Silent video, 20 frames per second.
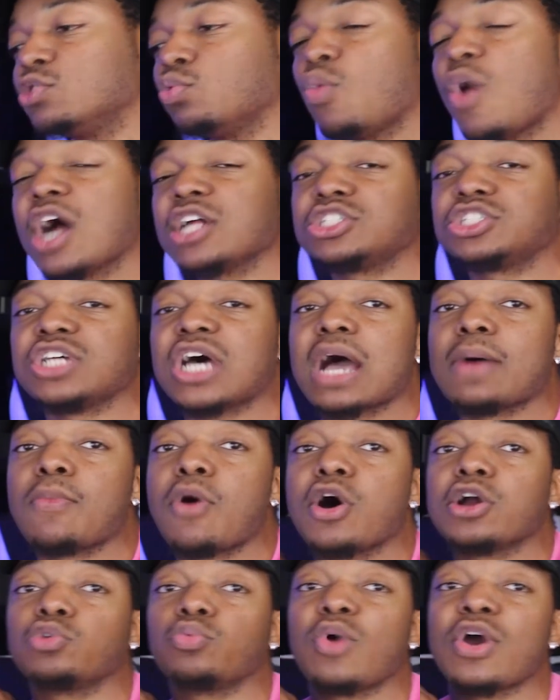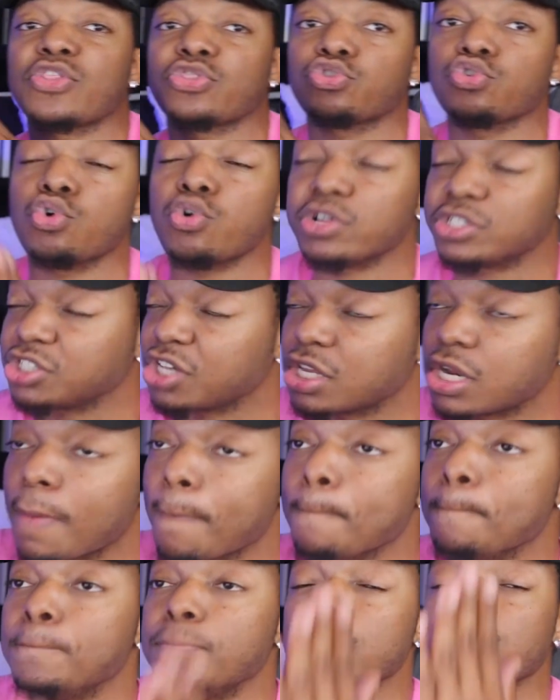watch time all the way through, it's gonna
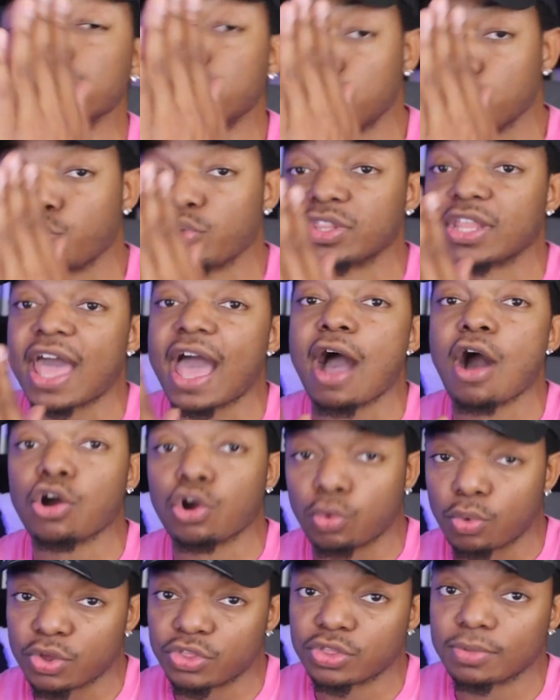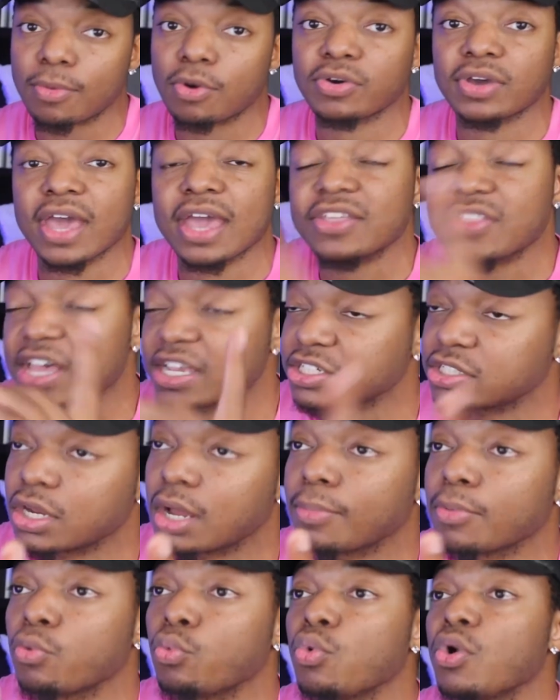boost you in the algorithm, okay? That's
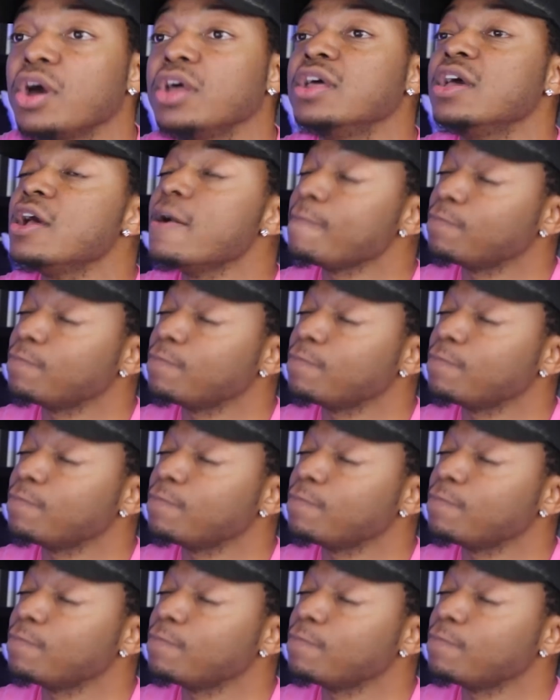number one.